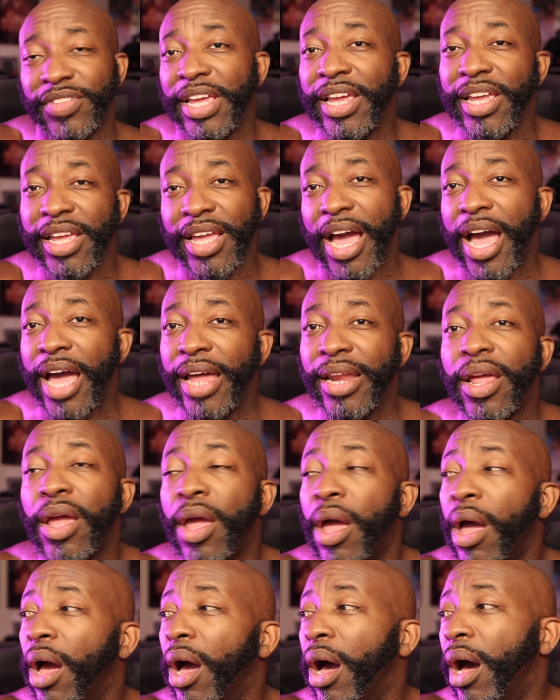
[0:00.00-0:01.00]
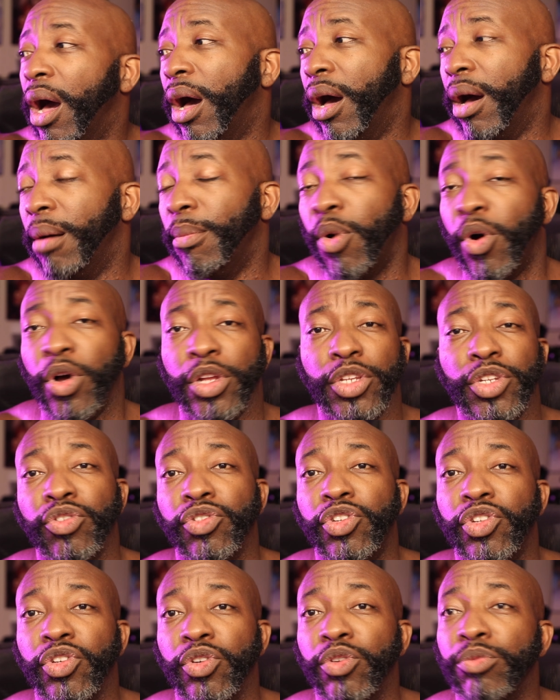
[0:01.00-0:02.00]
that he got on
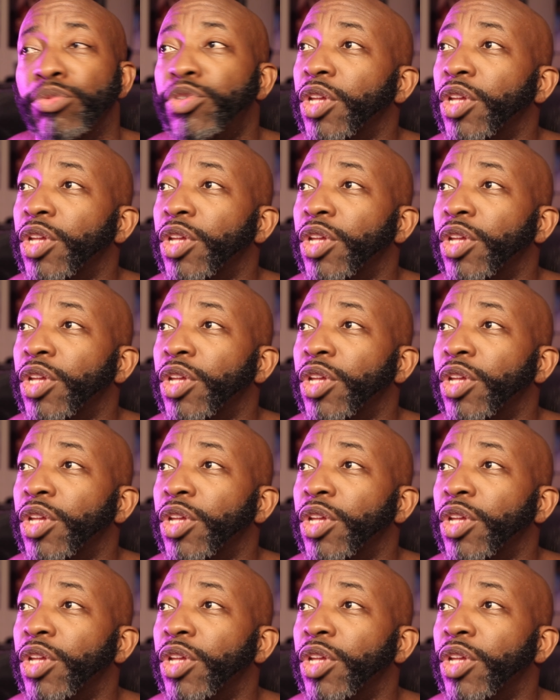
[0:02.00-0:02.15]
YouTube.